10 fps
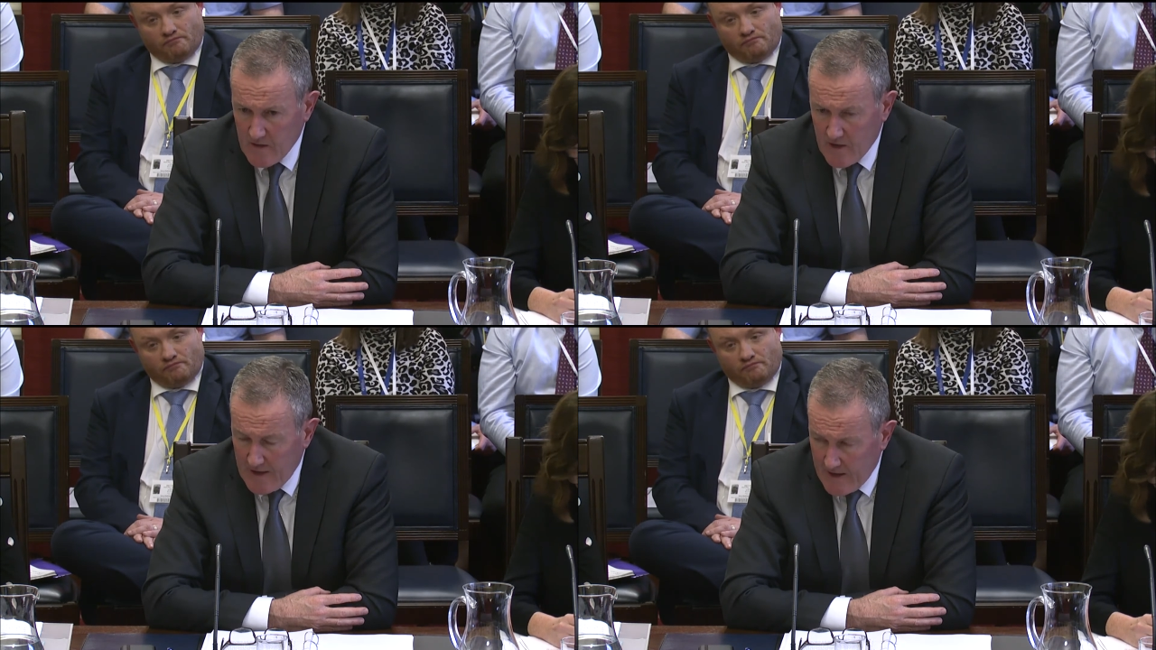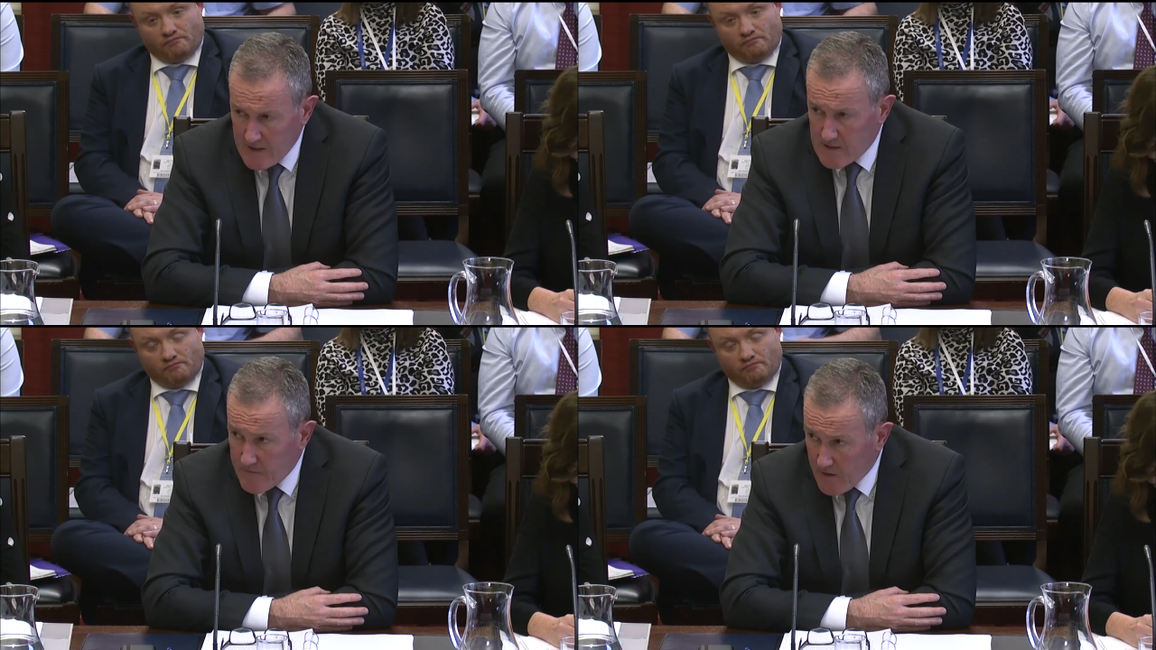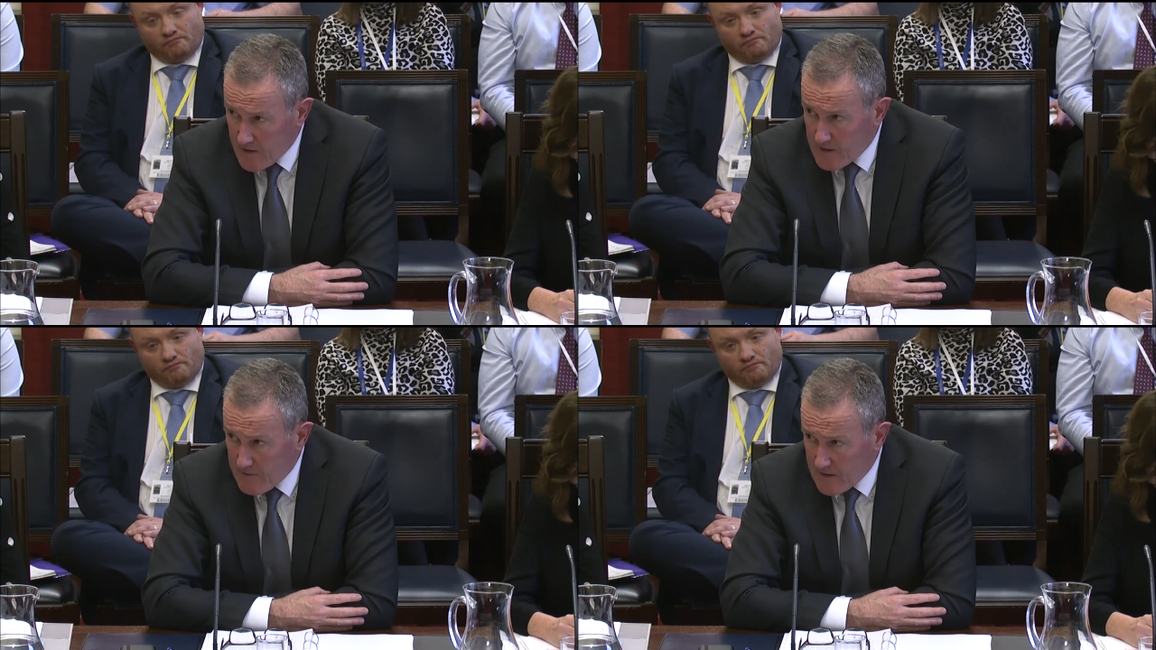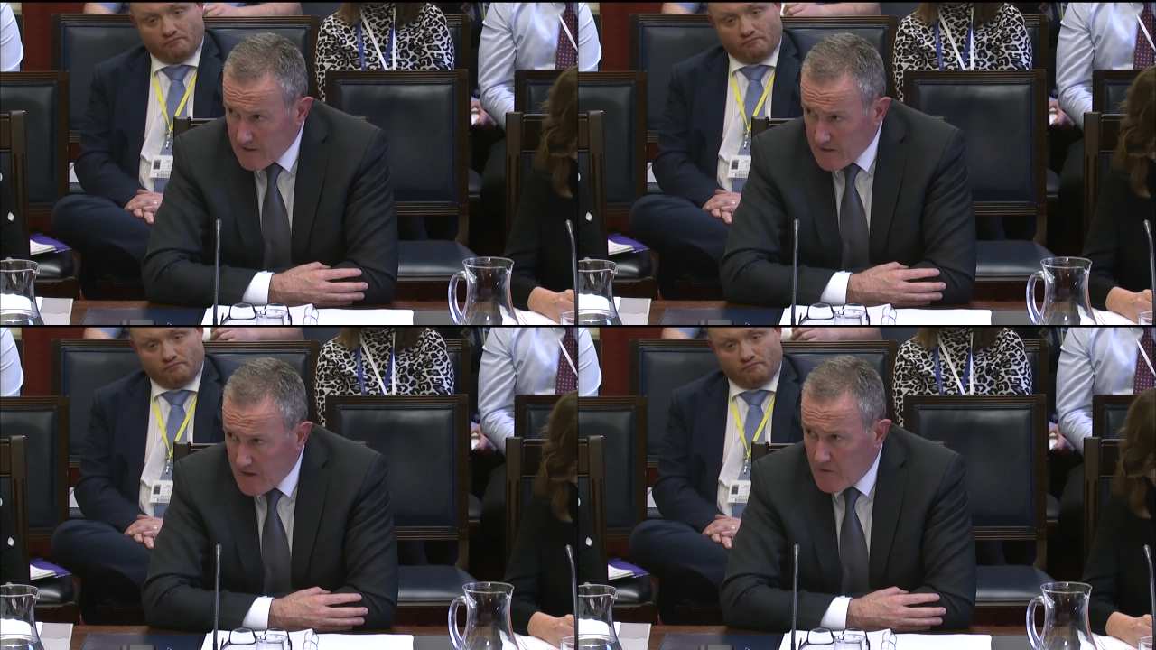Speaker 1: the lines of
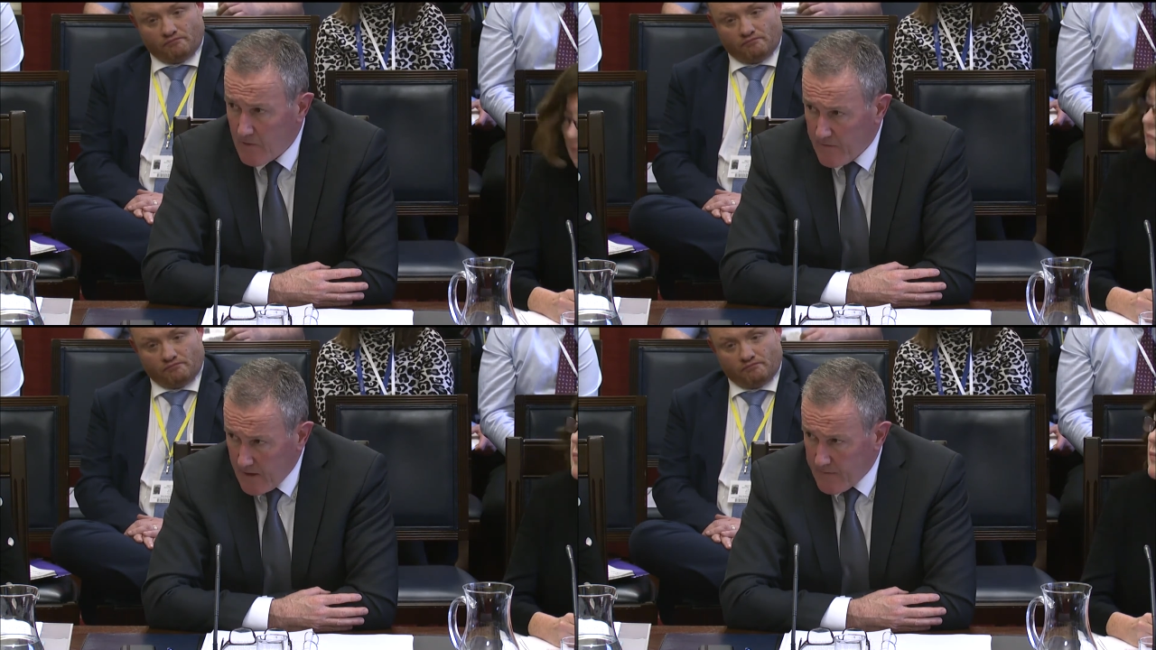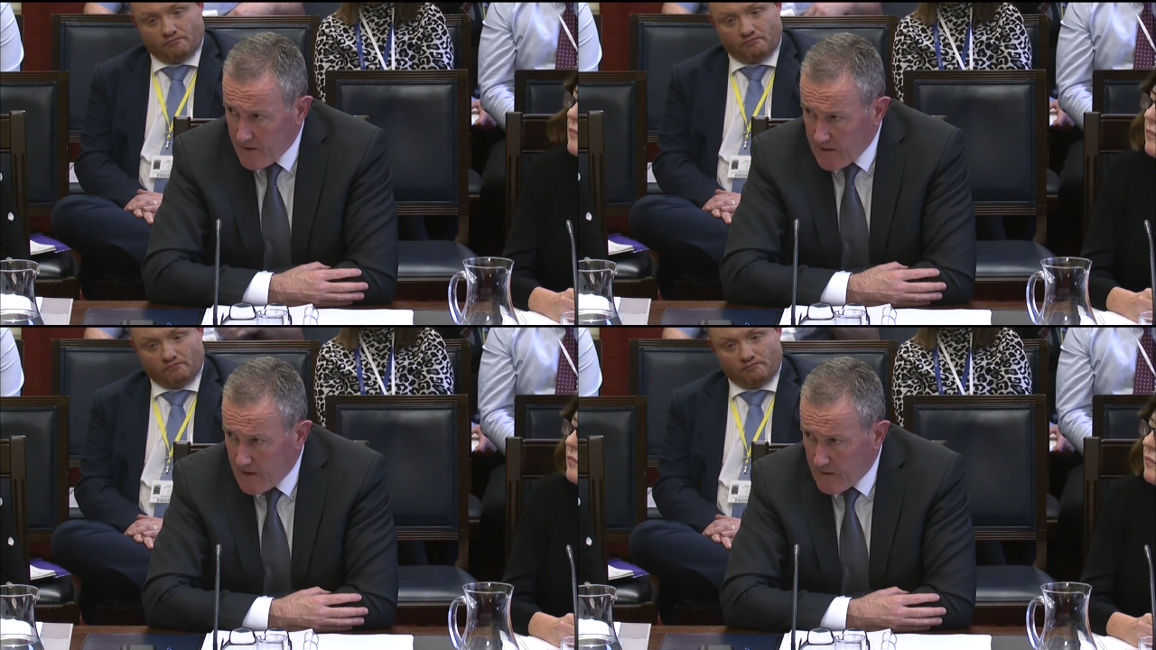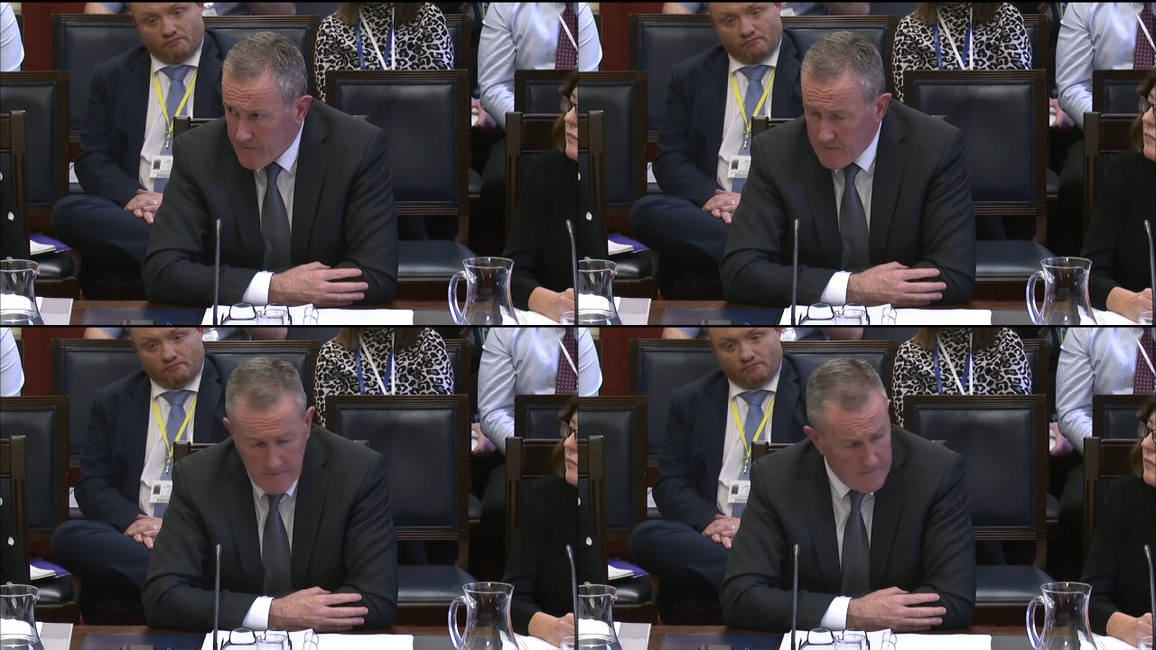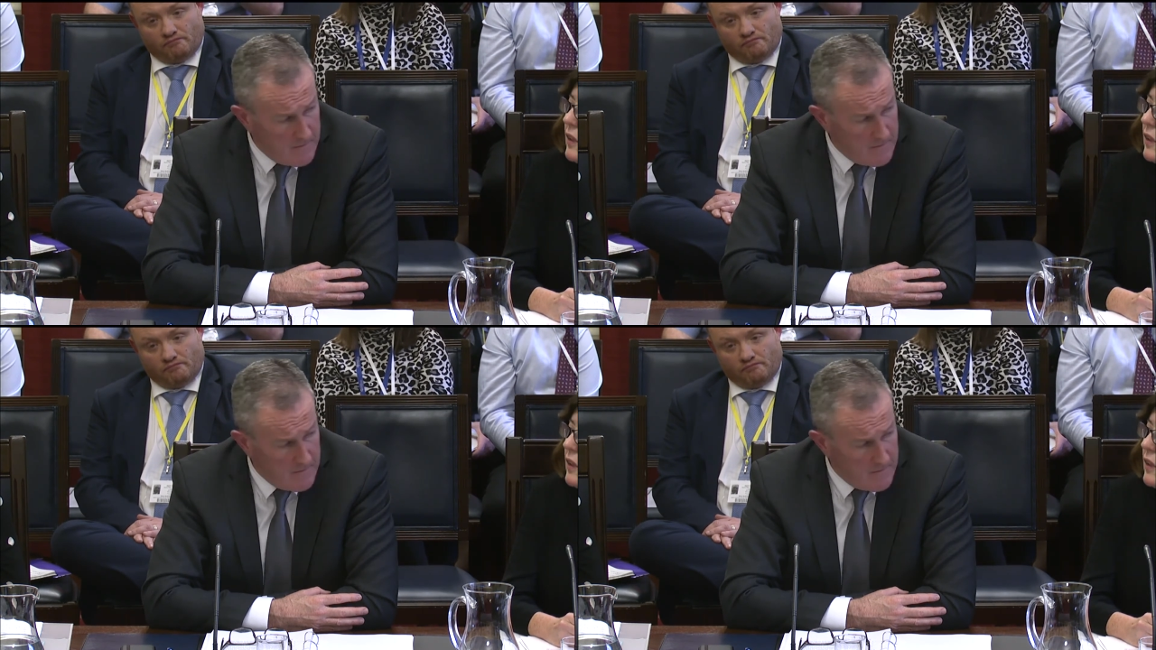accountability were very, very clear for them.